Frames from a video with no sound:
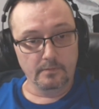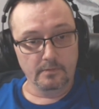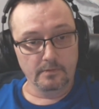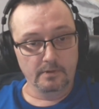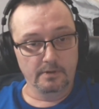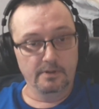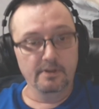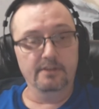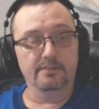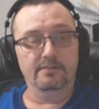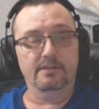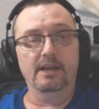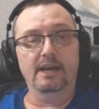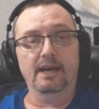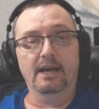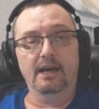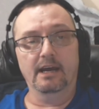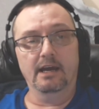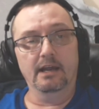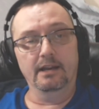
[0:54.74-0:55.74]
this
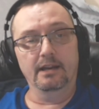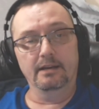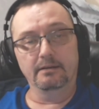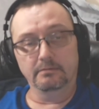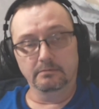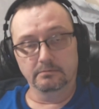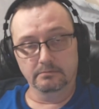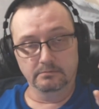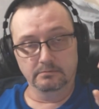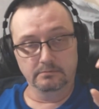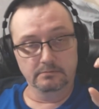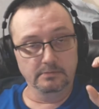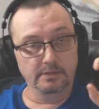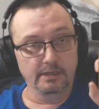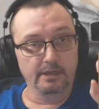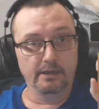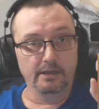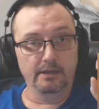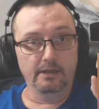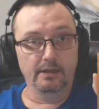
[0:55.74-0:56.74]
guy
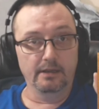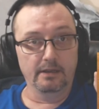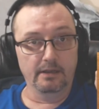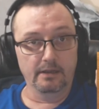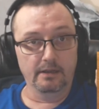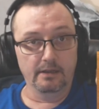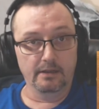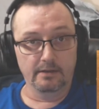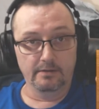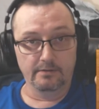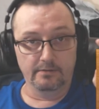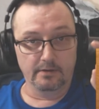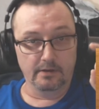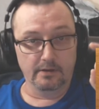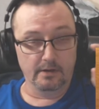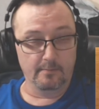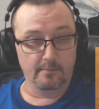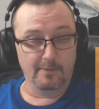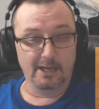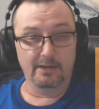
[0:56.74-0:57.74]
is an
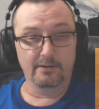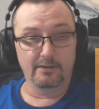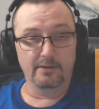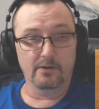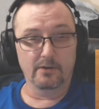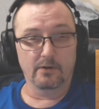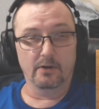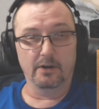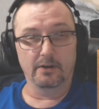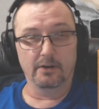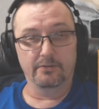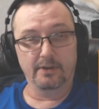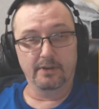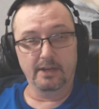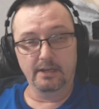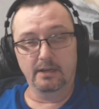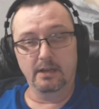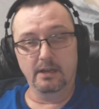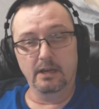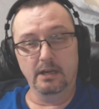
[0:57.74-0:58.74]
amazing artist. He
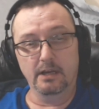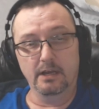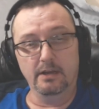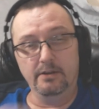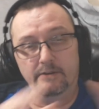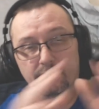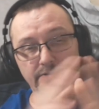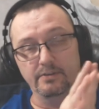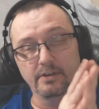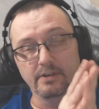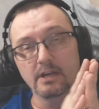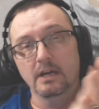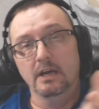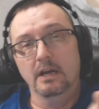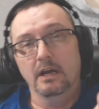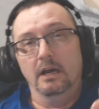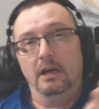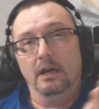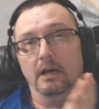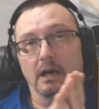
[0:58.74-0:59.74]
does
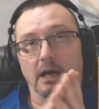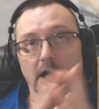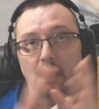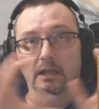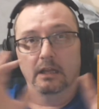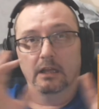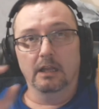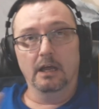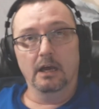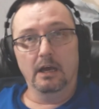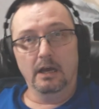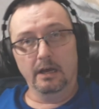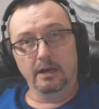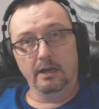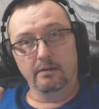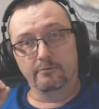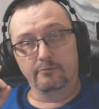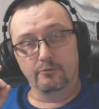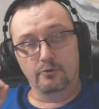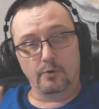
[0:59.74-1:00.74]
a lot
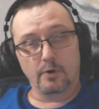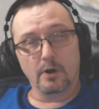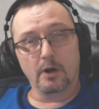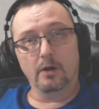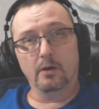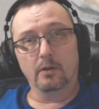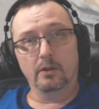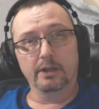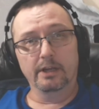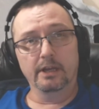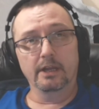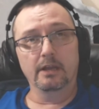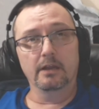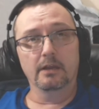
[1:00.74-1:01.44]
of drawing,